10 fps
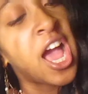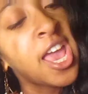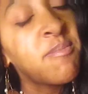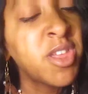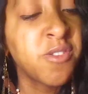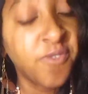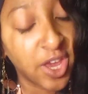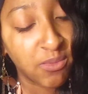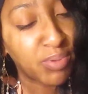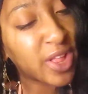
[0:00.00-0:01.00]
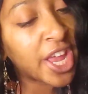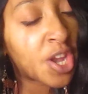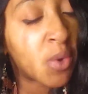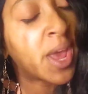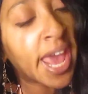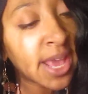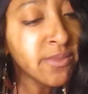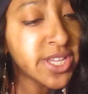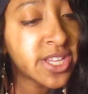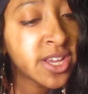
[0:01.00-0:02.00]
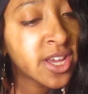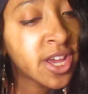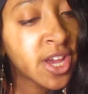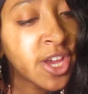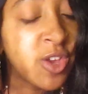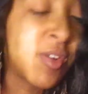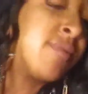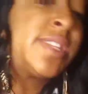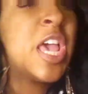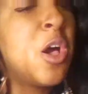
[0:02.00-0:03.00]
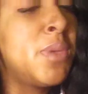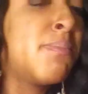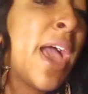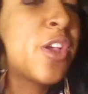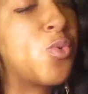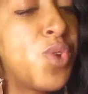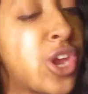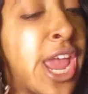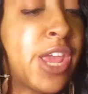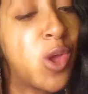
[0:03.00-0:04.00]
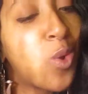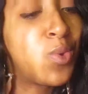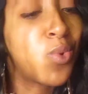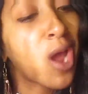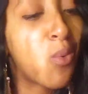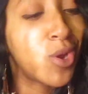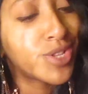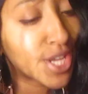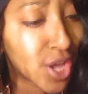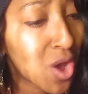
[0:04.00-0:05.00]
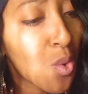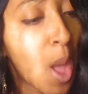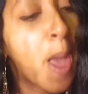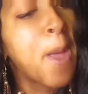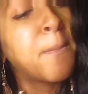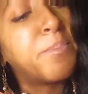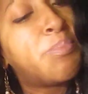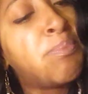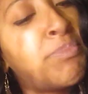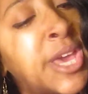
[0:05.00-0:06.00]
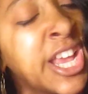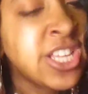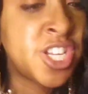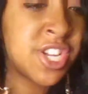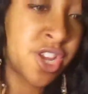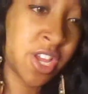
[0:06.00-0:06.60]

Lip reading: I ain't motherfucking playing no games. You gonna tell me my career ain't going where I want it to go? Bitch?